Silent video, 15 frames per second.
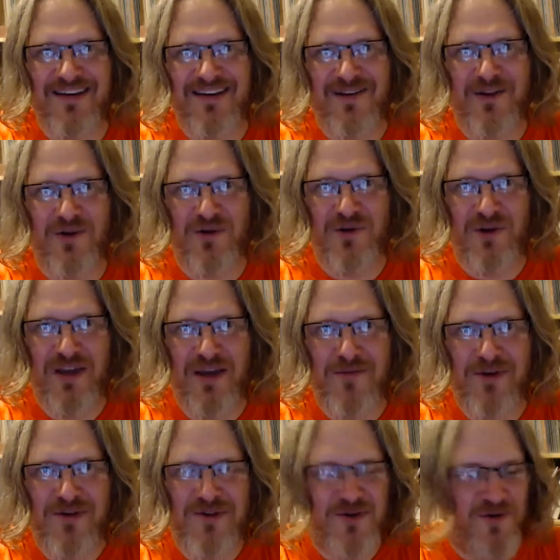local
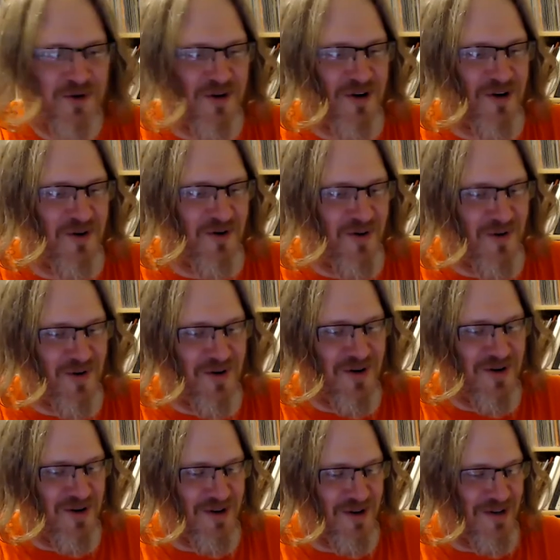gaming store
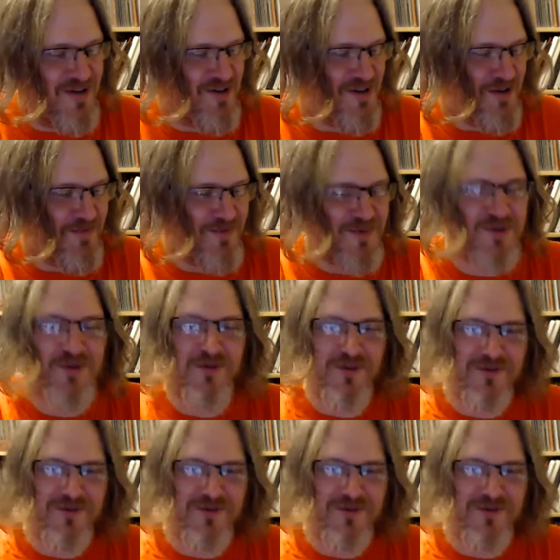or some sort of